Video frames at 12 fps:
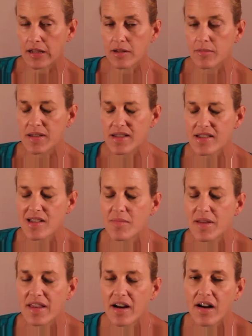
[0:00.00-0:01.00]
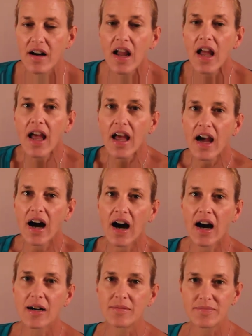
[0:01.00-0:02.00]
little bit sleepy there.
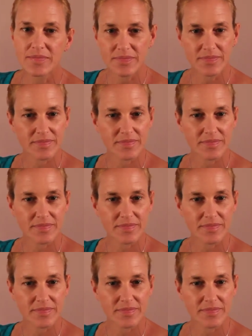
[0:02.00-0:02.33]
But